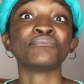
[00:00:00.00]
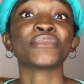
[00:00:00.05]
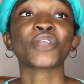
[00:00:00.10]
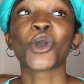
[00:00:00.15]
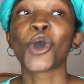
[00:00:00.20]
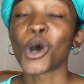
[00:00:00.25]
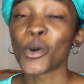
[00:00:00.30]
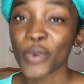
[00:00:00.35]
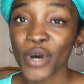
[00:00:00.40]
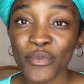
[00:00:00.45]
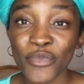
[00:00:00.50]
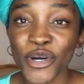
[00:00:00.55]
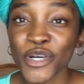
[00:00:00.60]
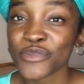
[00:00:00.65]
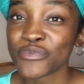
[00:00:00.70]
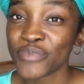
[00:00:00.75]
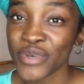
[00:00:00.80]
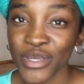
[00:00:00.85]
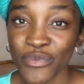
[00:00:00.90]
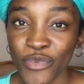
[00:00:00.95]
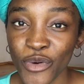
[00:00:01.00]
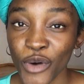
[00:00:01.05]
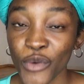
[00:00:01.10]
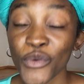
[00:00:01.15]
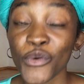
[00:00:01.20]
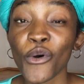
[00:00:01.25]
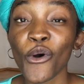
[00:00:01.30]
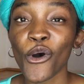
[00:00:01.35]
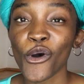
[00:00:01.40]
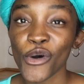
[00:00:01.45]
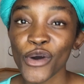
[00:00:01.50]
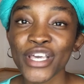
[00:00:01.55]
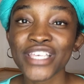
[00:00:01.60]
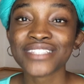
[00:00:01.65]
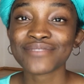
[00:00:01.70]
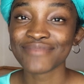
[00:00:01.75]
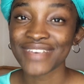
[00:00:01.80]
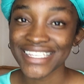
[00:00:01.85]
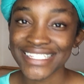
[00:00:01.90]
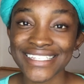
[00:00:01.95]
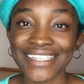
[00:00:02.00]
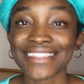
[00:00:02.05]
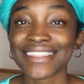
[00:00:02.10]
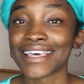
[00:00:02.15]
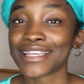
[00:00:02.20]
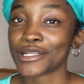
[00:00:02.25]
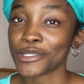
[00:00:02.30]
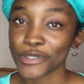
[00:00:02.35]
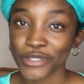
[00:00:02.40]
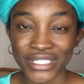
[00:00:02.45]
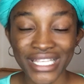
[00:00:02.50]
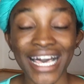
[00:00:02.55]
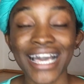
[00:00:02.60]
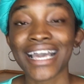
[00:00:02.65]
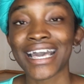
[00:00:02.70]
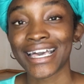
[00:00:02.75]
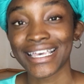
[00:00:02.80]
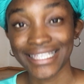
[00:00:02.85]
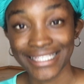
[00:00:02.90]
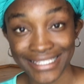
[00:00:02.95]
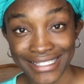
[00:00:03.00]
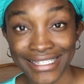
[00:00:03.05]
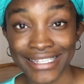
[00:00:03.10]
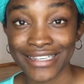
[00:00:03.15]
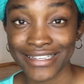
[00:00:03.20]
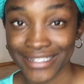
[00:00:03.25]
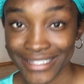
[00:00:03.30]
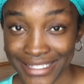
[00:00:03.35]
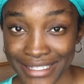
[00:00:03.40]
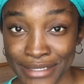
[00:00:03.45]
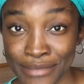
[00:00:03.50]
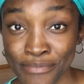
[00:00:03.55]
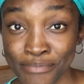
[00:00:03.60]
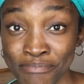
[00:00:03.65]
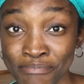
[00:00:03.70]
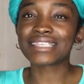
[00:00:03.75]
Copperbelt people will always mention that Lusaka is dirty.